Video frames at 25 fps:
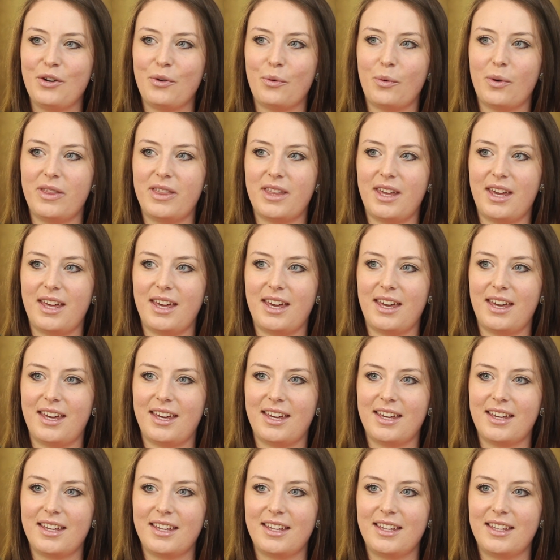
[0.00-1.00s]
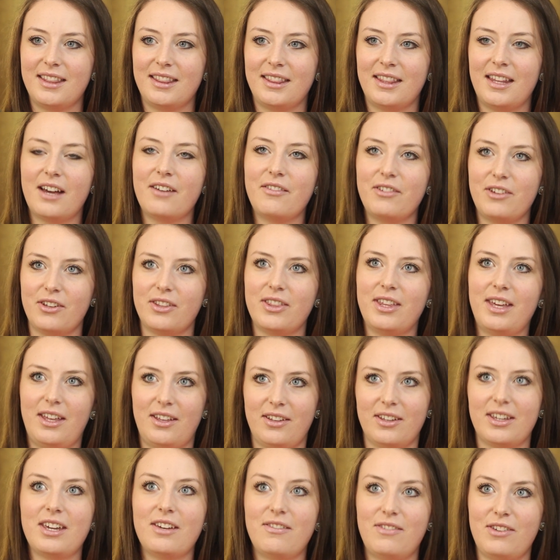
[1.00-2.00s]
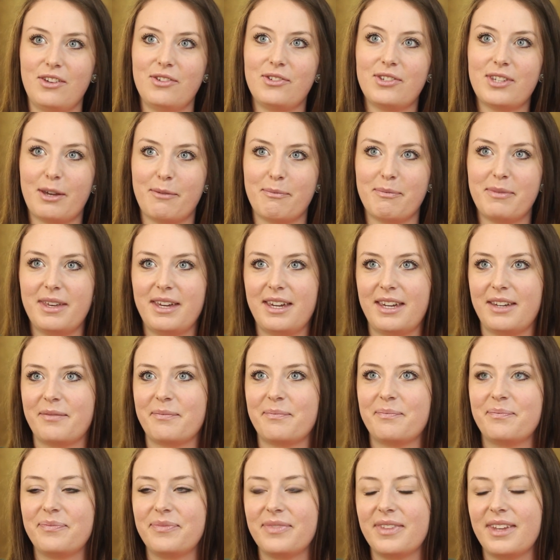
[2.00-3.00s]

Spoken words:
when they love you, they'll give you something.